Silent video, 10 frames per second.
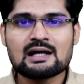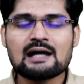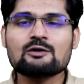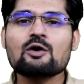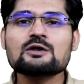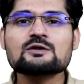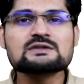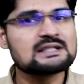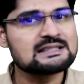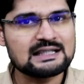and all those
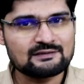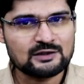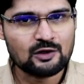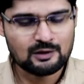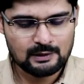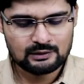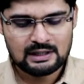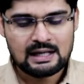things that we talk about.